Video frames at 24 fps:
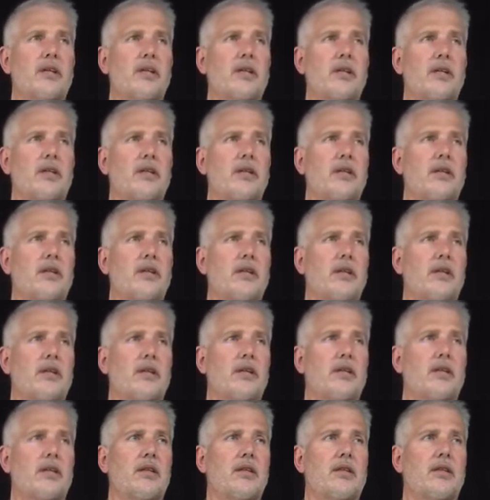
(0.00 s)

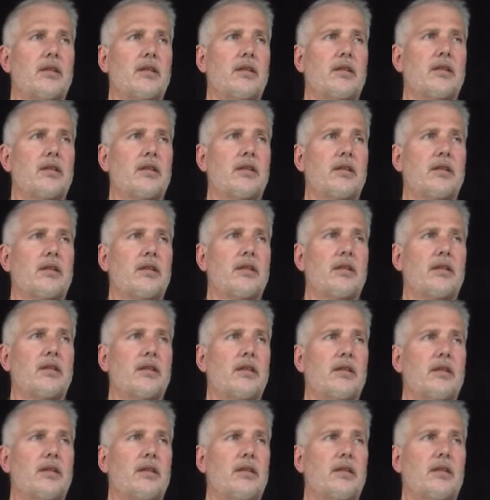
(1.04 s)

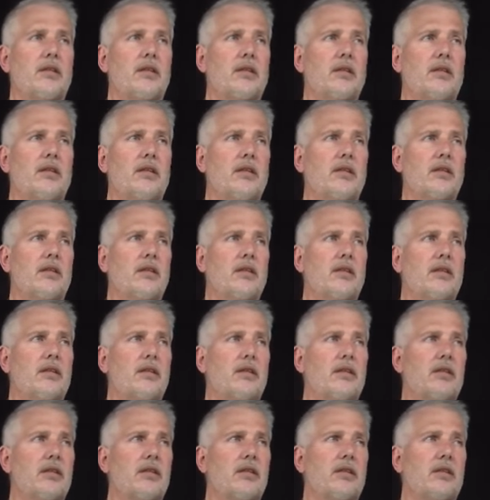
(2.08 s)

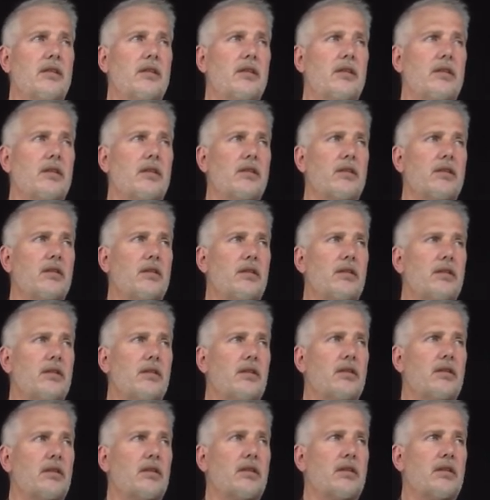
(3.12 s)

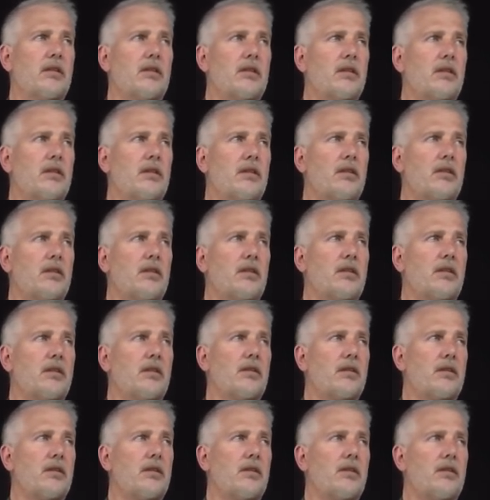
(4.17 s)

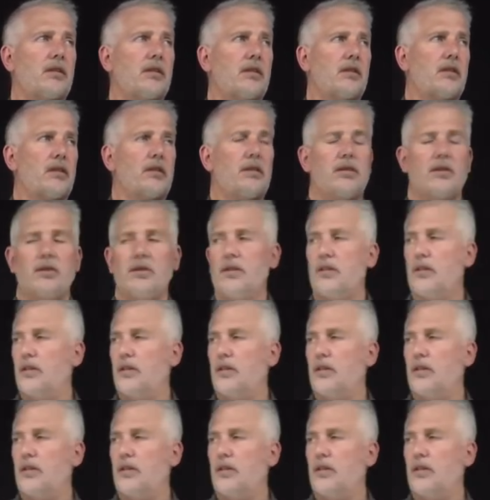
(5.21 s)
Nothing is said.